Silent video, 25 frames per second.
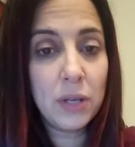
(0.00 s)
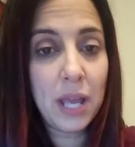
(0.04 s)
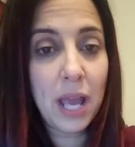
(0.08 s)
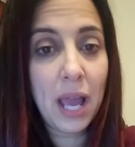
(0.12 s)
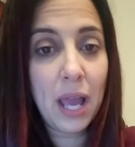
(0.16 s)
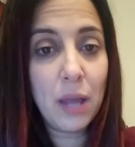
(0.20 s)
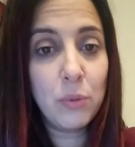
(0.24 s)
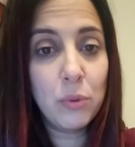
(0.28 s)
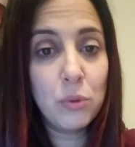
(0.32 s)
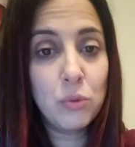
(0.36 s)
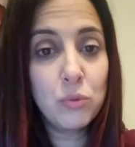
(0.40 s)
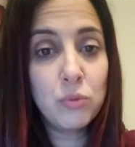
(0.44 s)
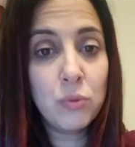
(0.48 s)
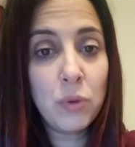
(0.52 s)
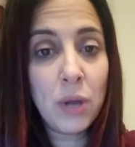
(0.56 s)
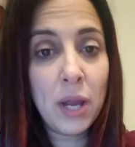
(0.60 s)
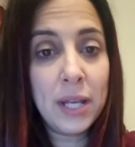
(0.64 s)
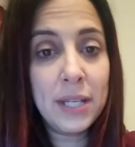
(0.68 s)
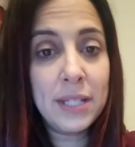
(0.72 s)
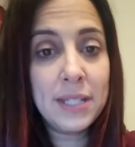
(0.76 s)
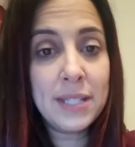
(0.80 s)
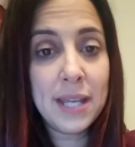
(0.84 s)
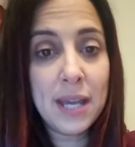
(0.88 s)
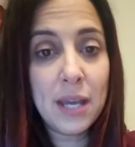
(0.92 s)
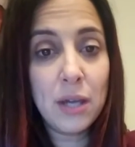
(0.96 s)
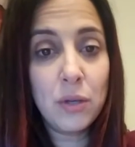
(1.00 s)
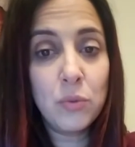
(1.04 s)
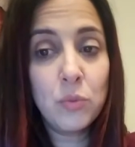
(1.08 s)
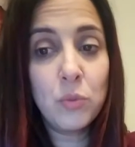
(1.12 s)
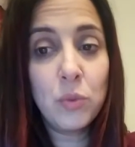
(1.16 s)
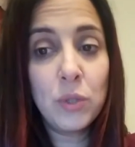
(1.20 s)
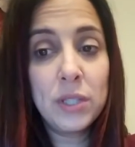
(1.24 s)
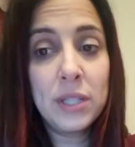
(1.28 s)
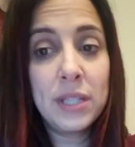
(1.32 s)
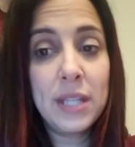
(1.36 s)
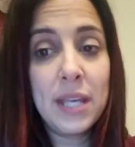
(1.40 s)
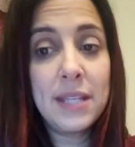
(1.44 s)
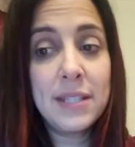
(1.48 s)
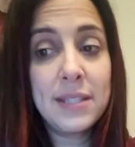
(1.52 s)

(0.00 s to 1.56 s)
I will write down what they